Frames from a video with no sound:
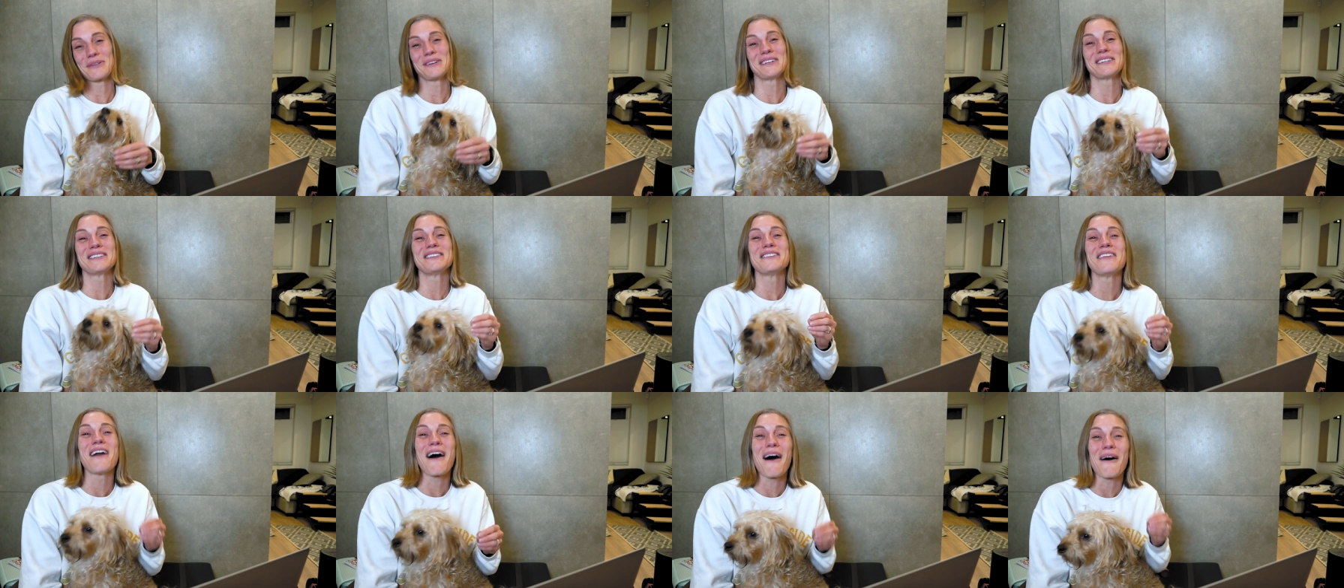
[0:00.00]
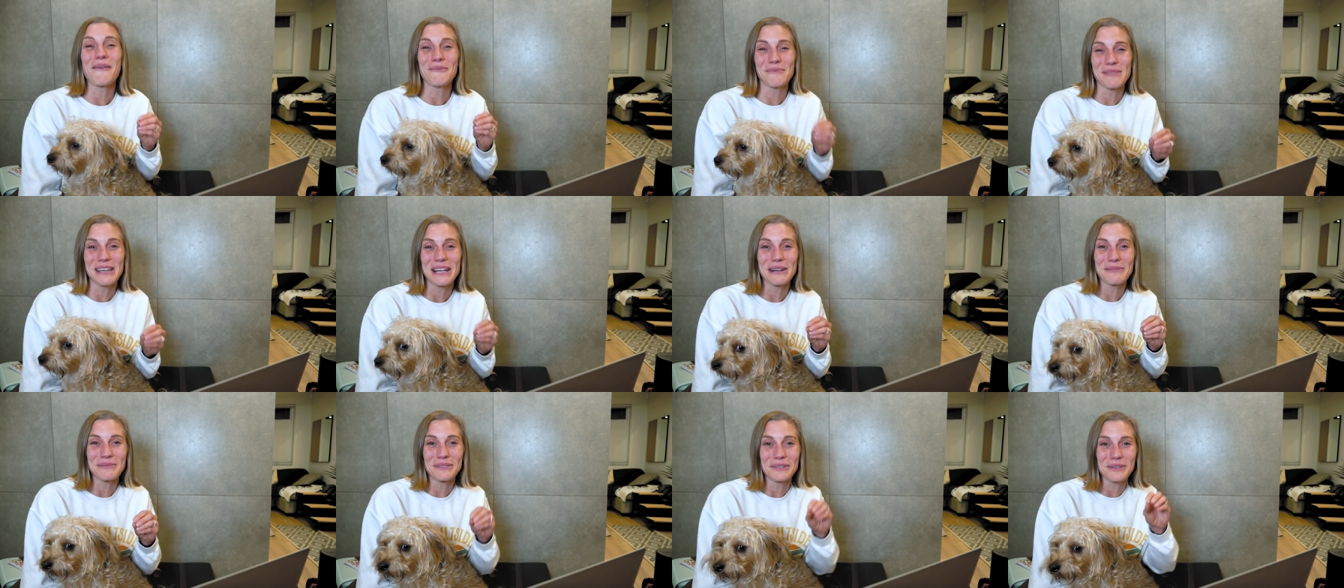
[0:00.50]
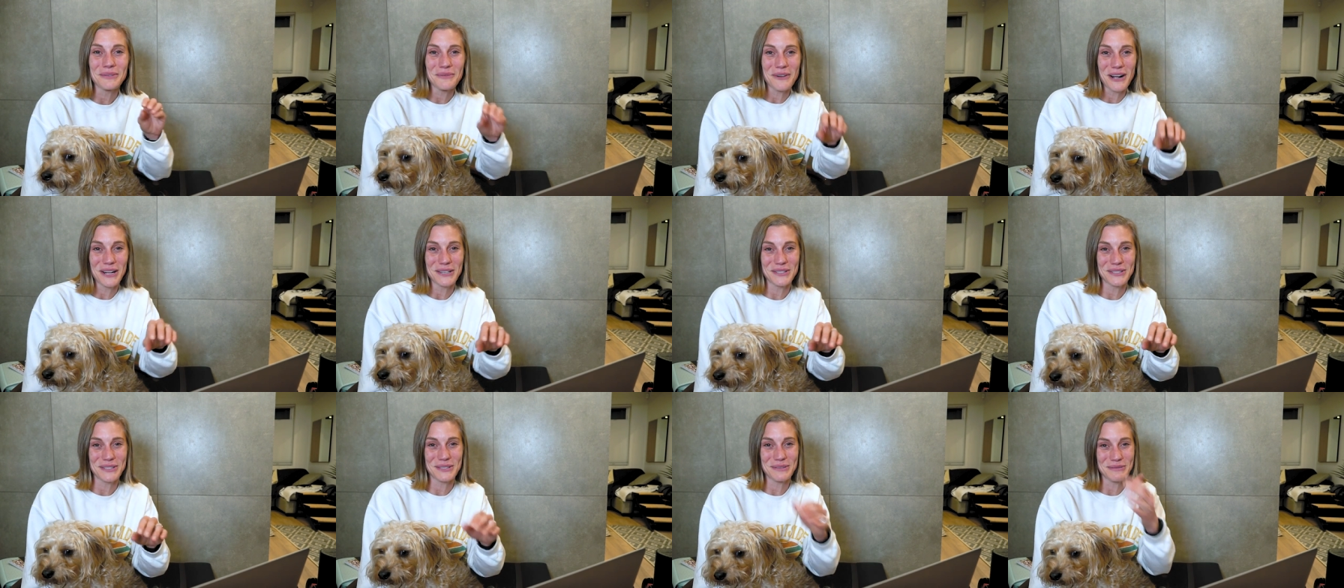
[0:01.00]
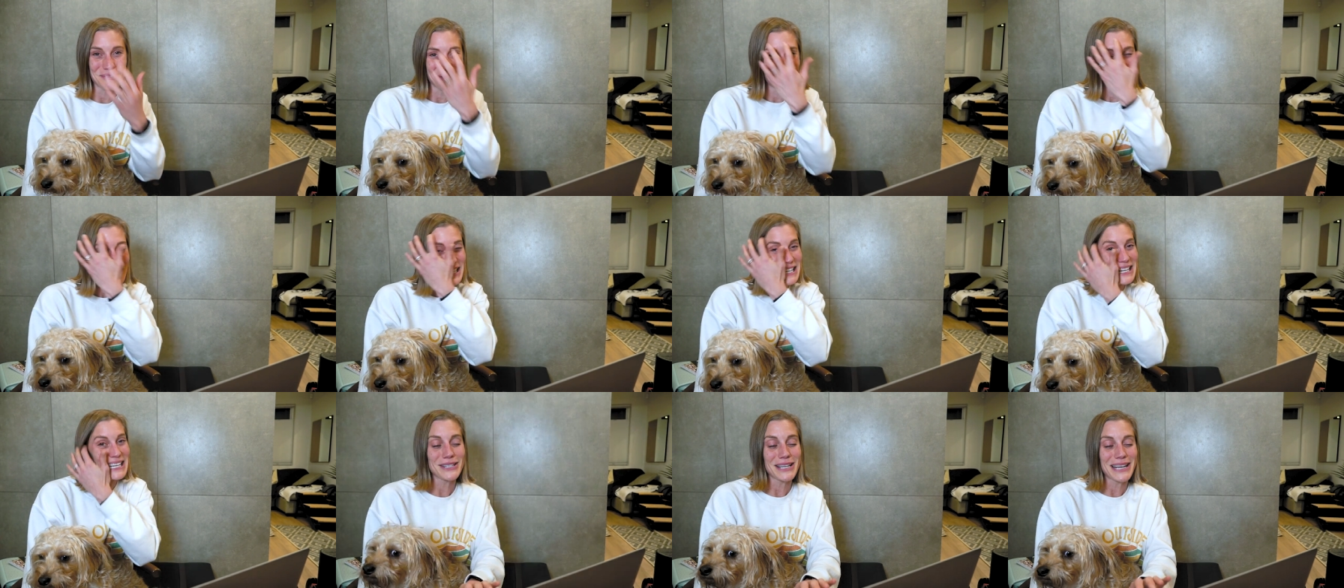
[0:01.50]
would not be able to watch this
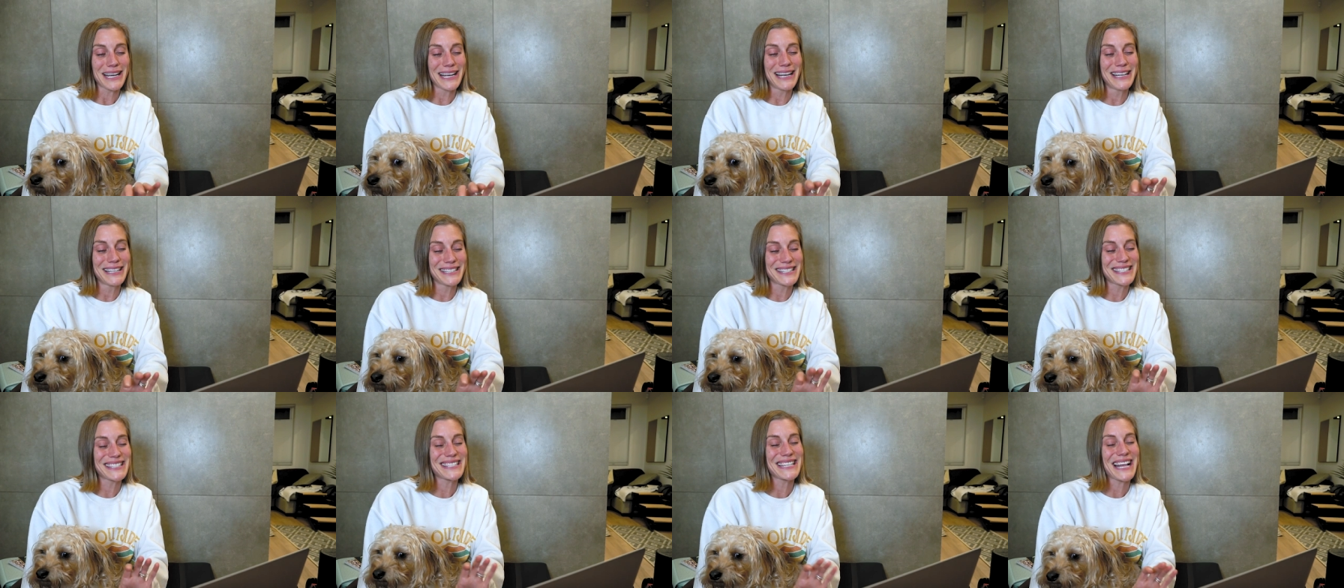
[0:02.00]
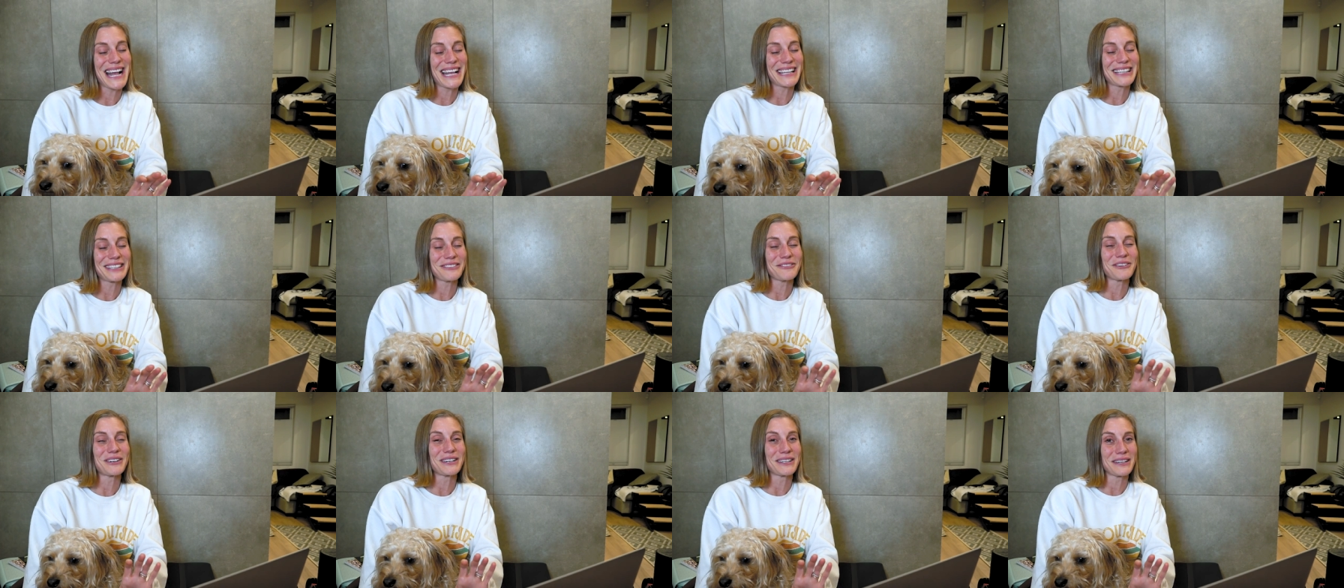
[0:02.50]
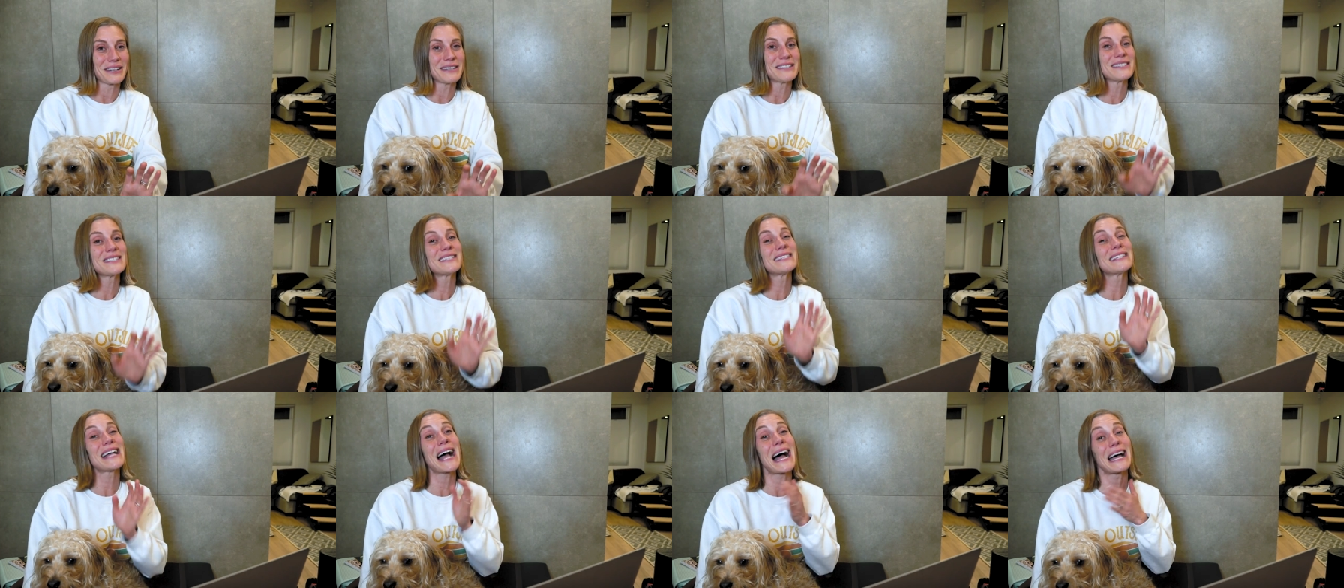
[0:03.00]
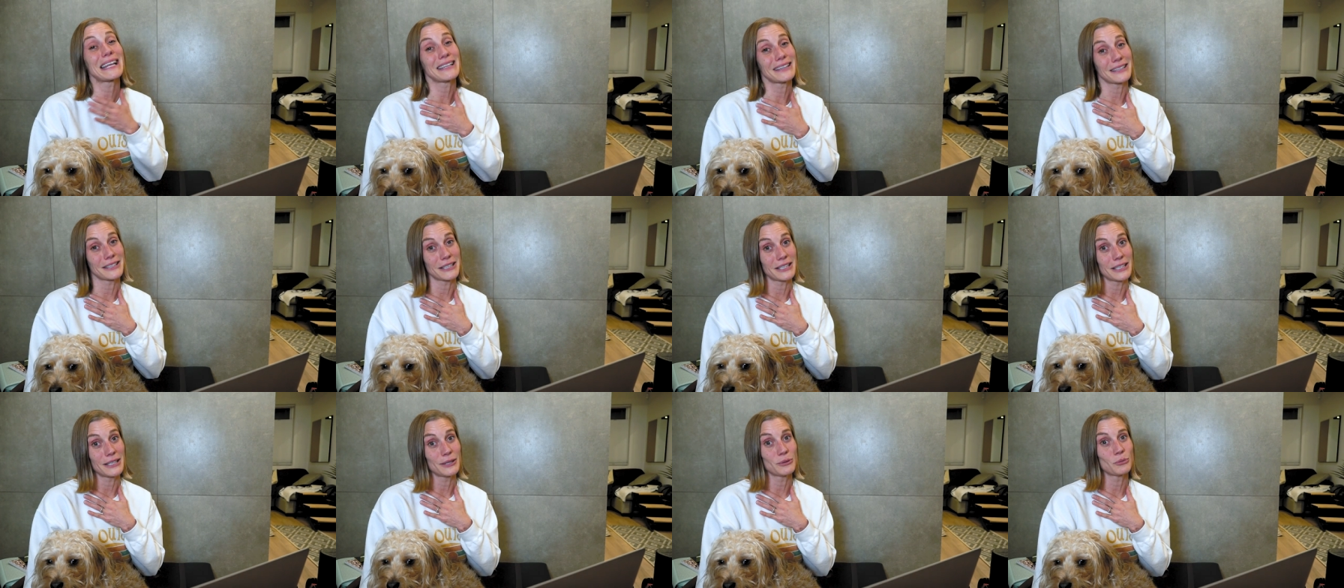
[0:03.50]
movie. It's sadly one of,
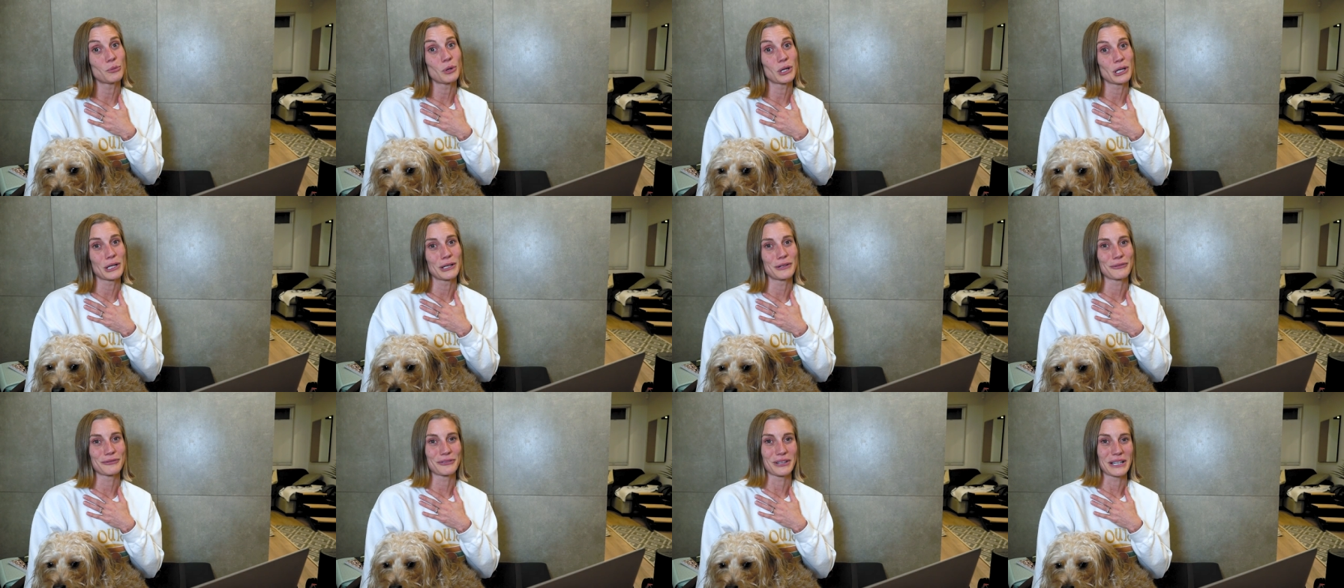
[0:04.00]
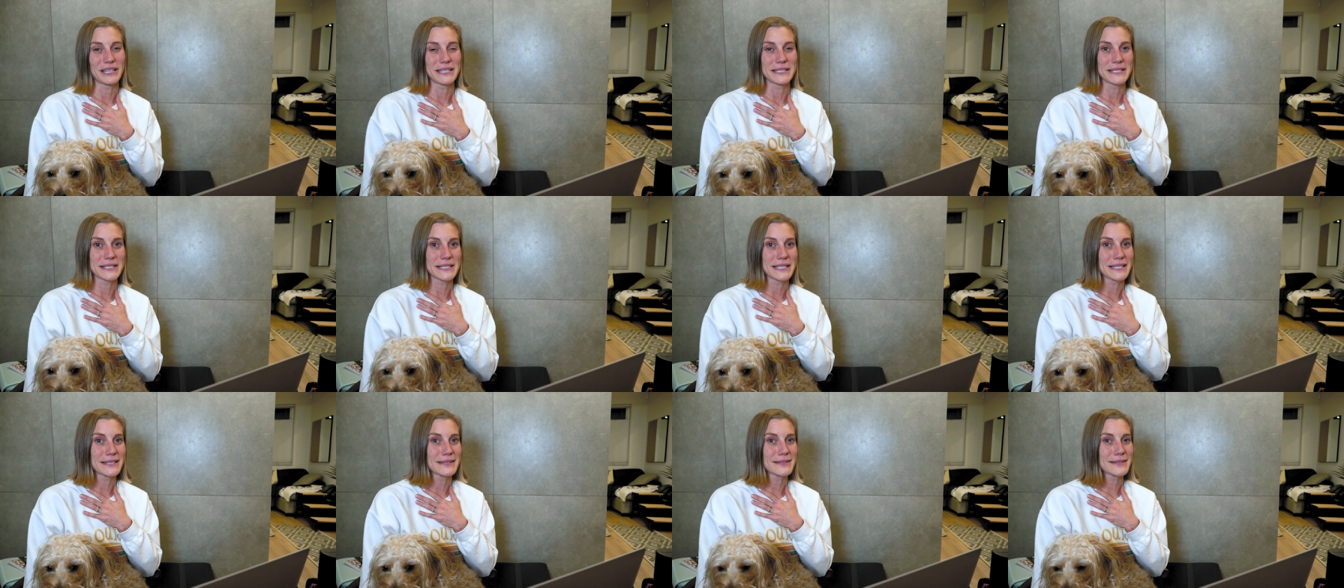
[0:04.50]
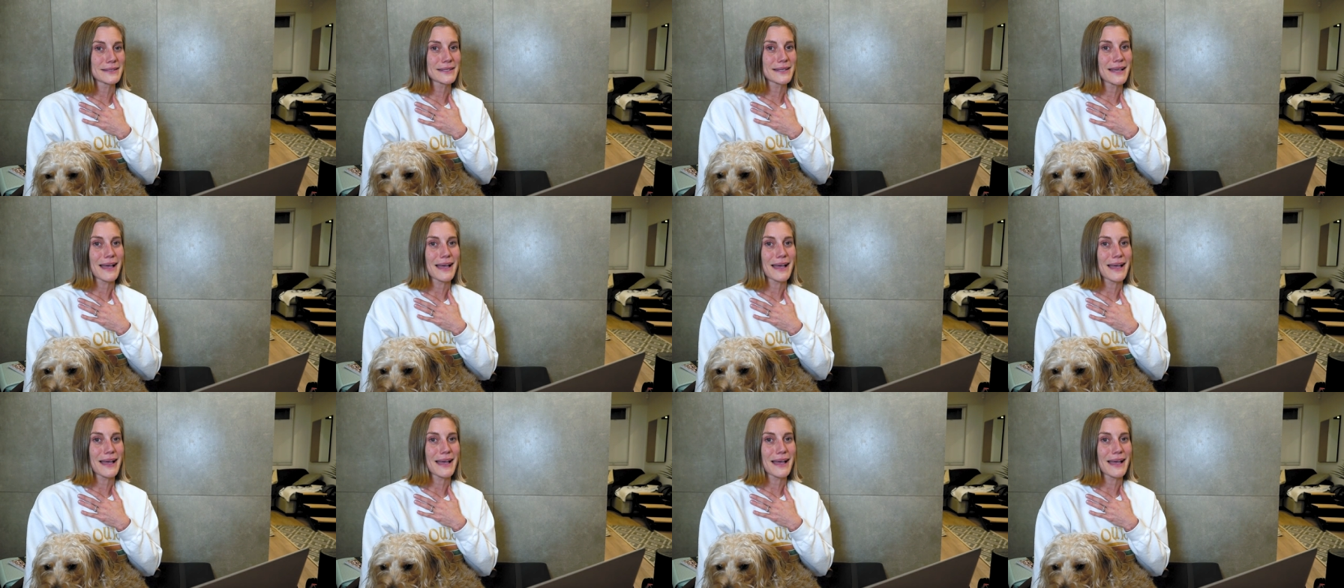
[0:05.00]
sadly one of the funniest things